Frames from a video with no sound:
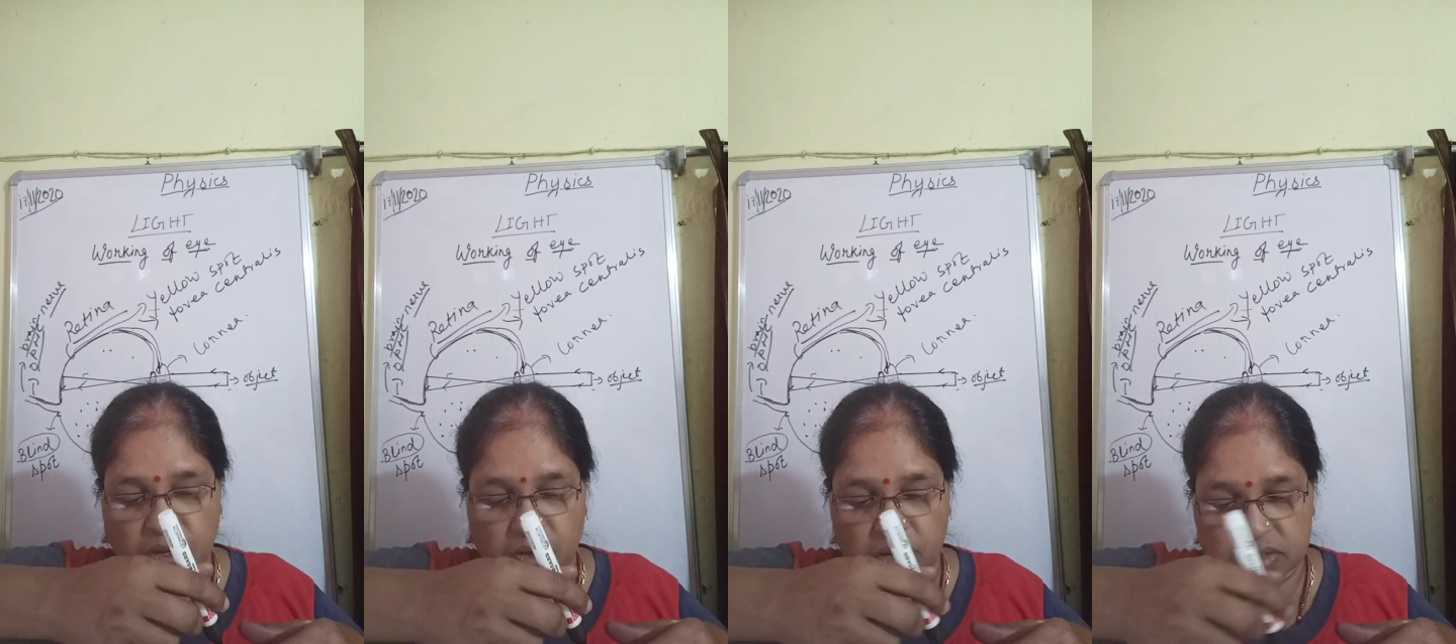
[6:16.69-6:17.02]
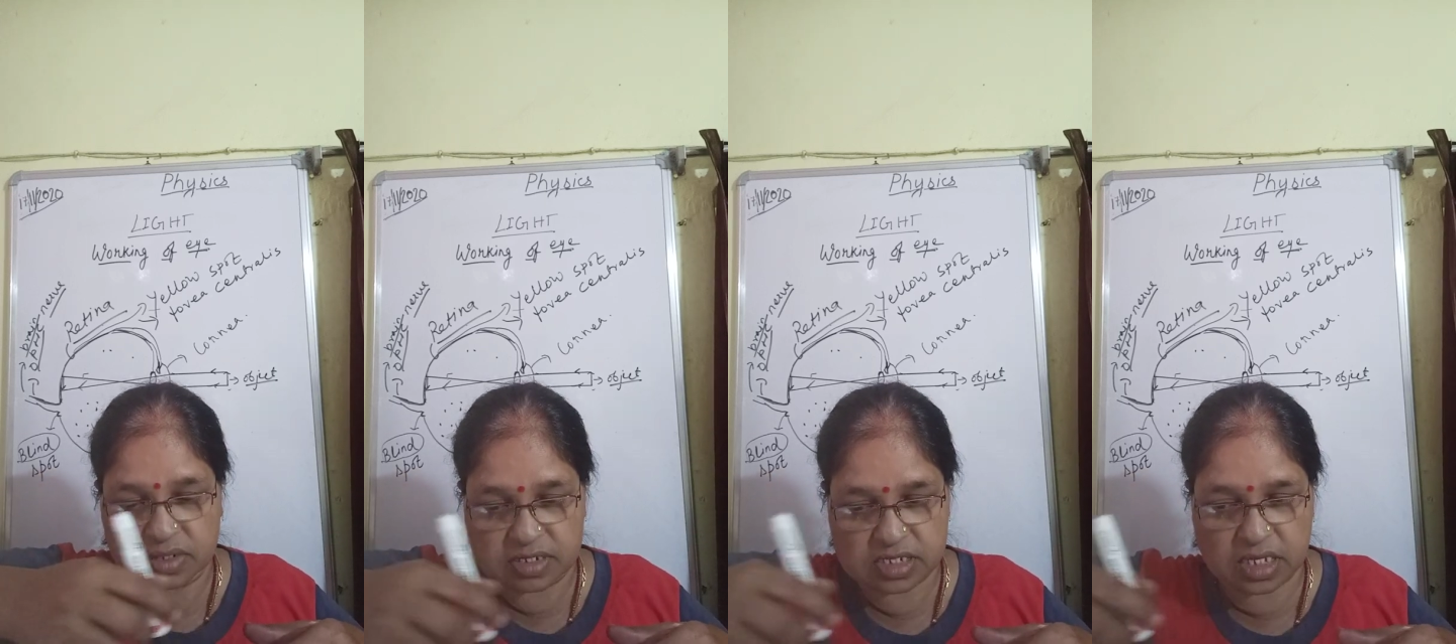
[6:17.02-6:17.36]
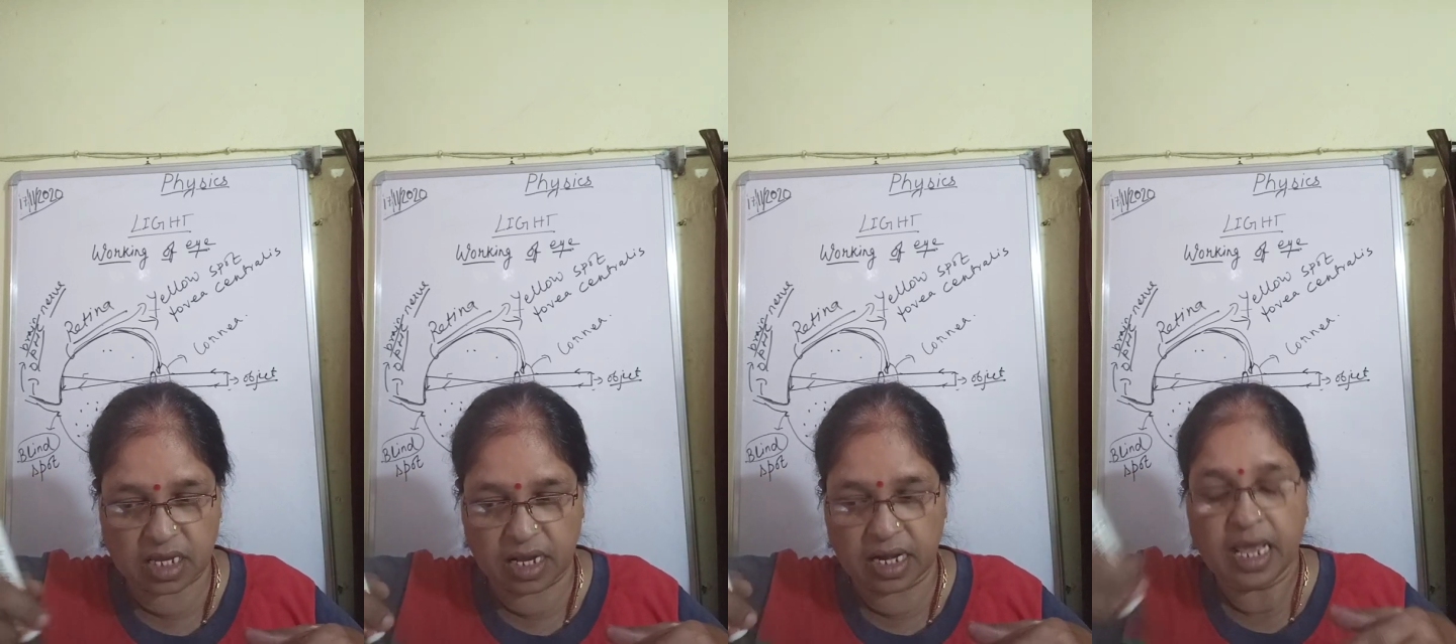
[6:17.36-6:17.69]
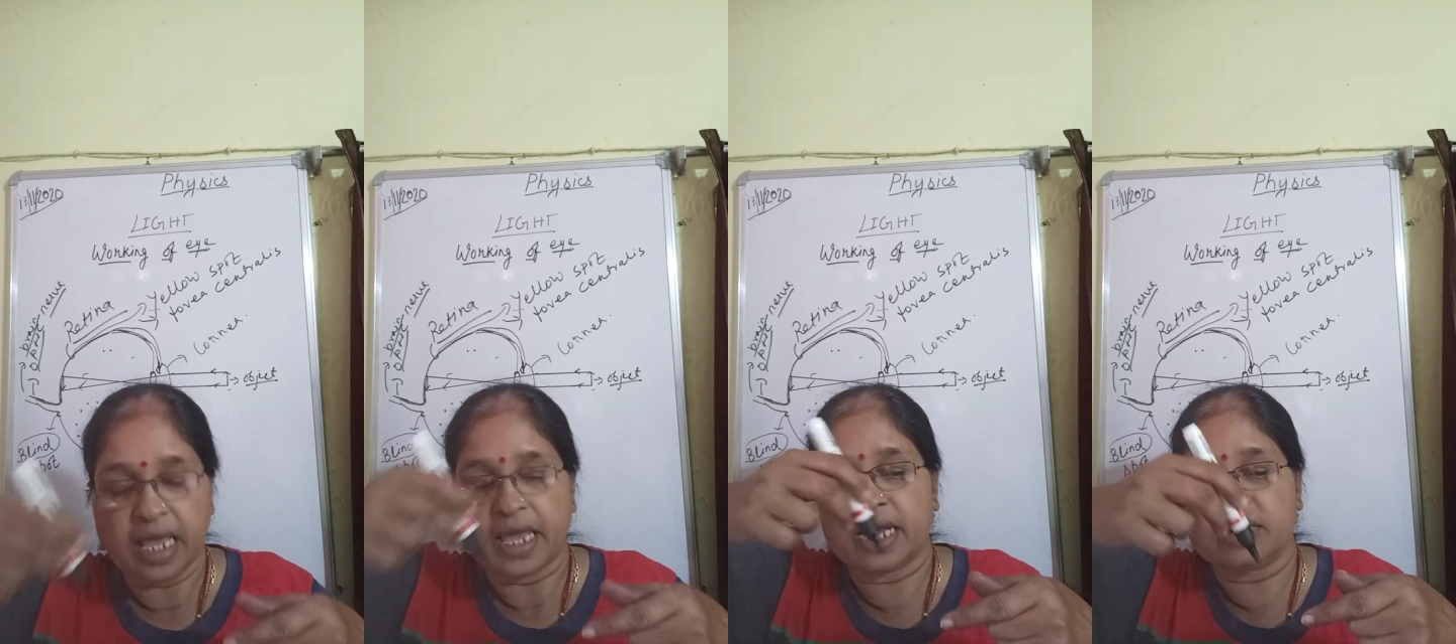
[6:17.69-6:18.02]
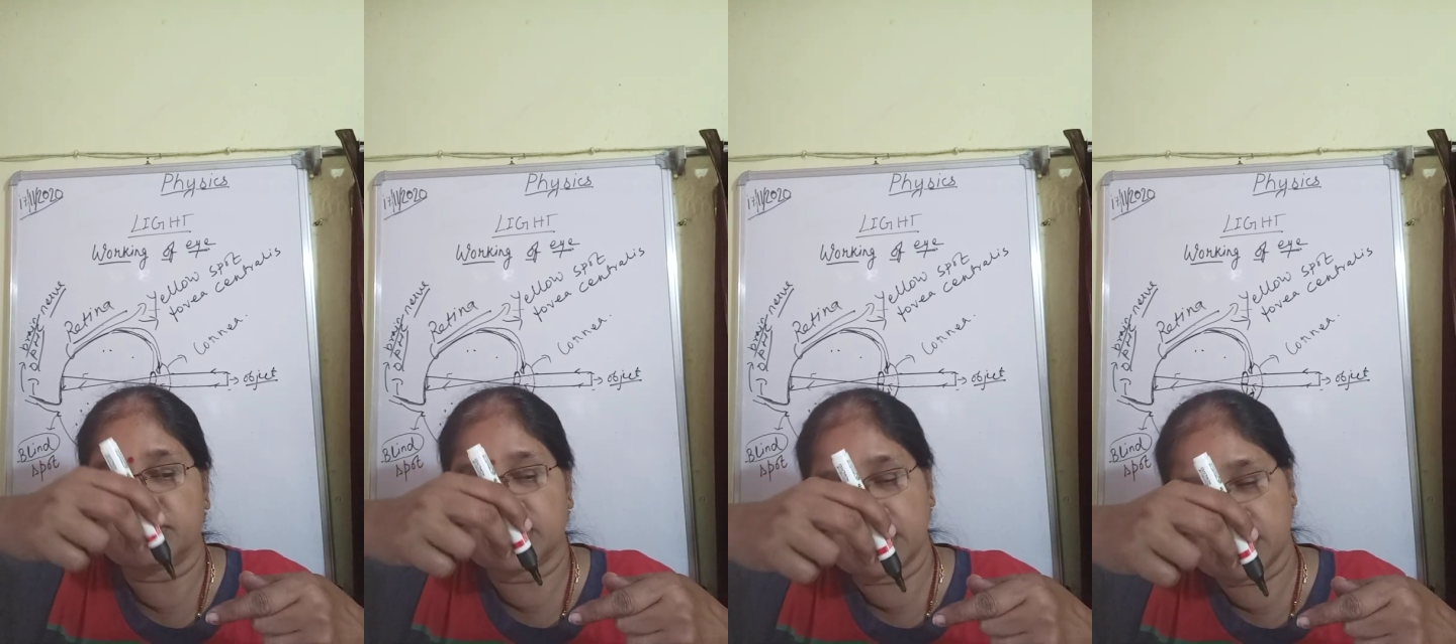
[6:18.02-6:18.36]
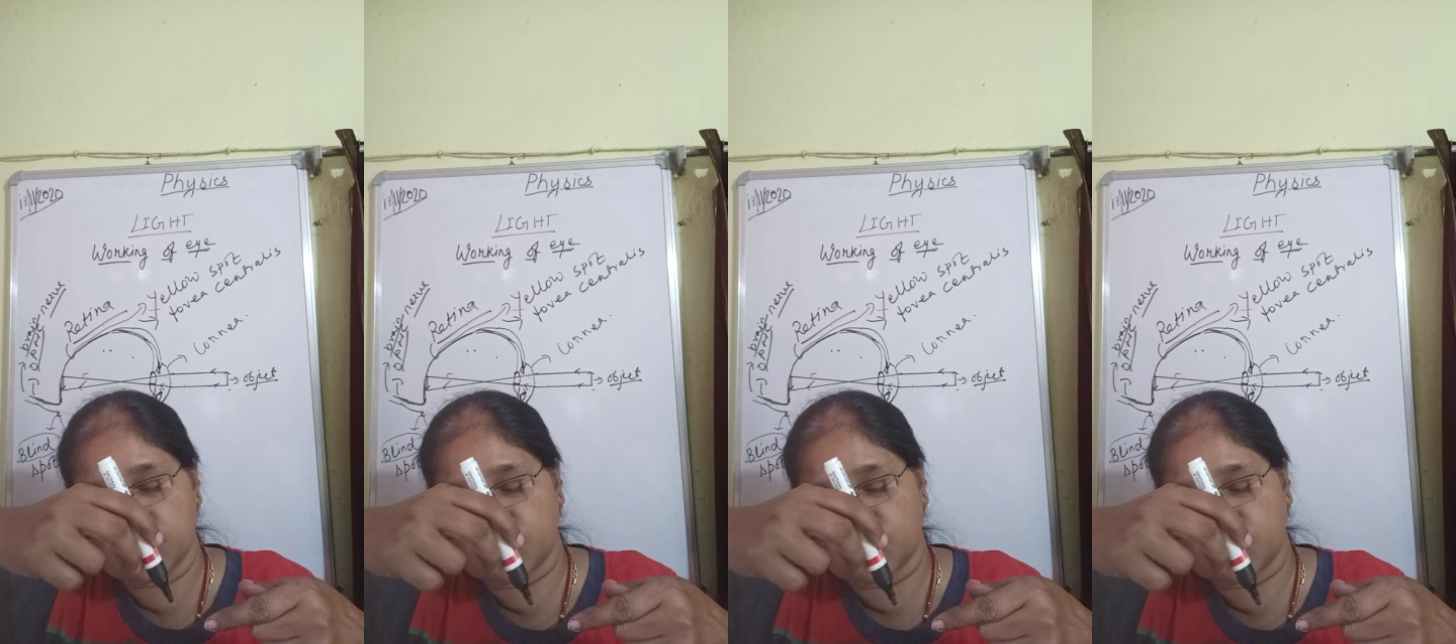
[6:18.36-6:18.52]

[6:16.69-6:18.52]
on the scale, and then